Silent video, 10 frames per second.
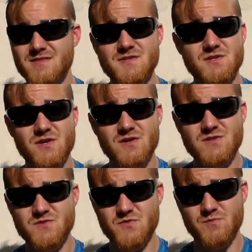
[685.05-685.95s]
this
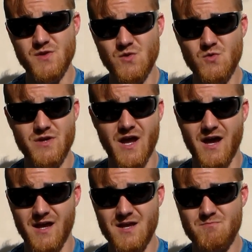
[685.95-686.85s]
turns from you and
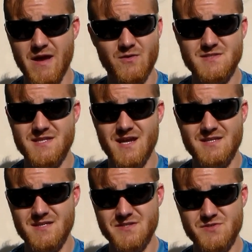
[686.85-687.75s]
I bouncing
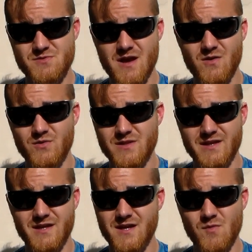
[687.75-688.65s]
ideas around
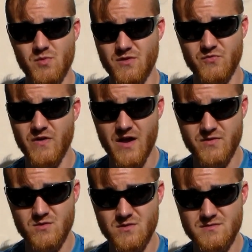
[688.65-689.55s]
like a couple of
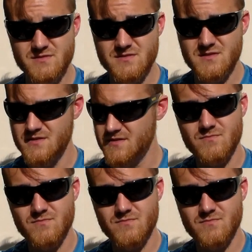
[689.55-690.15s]
5-year-olds